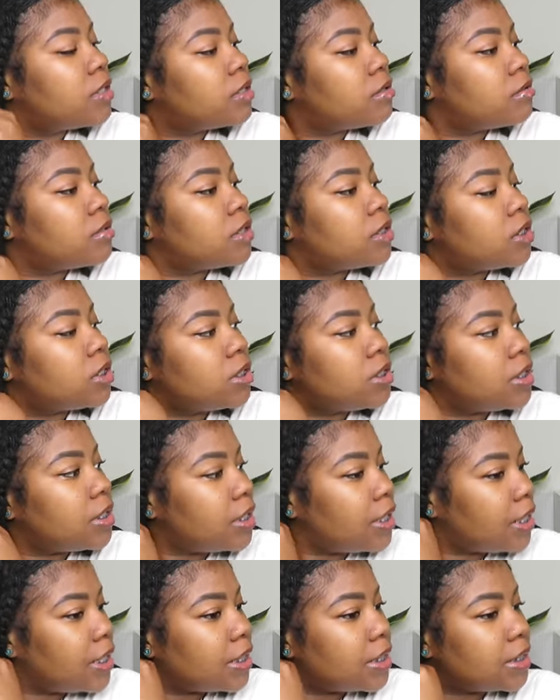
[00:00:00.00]
so this should
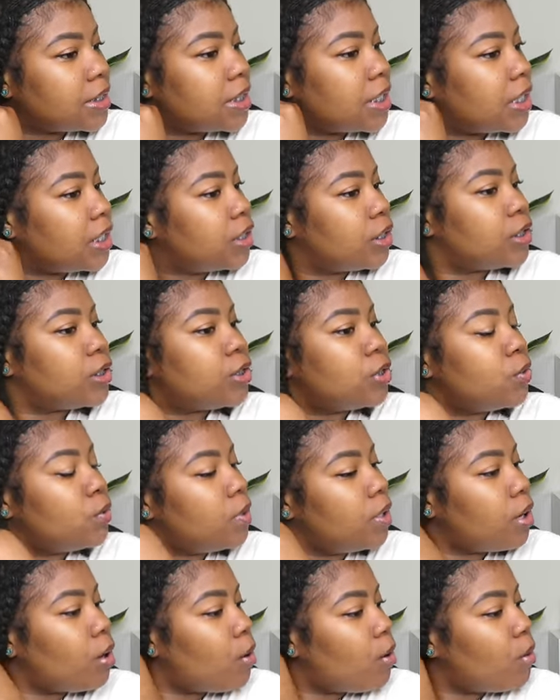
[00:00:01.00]
not take too
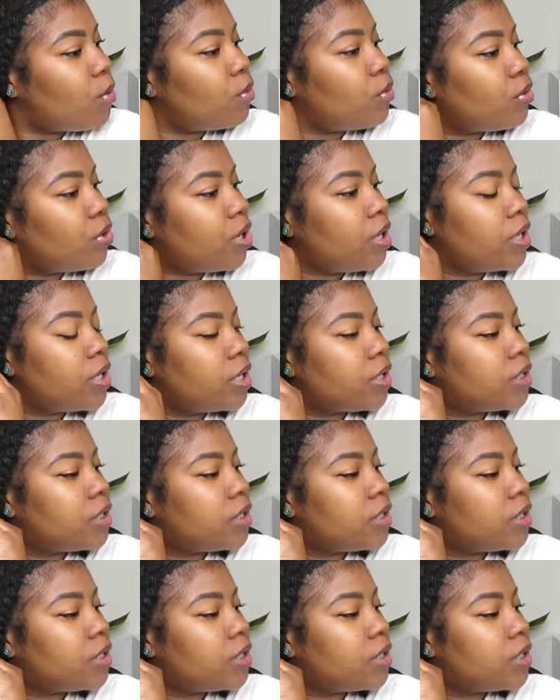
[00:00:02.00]
long.